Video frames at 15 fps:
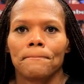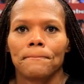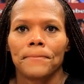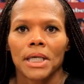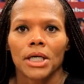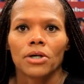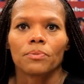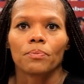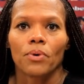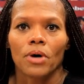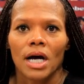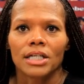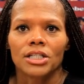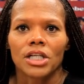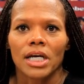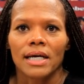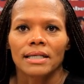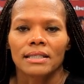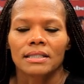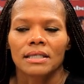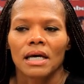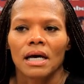bigger
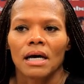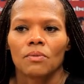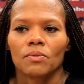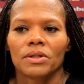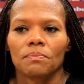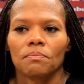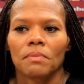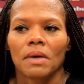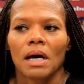project with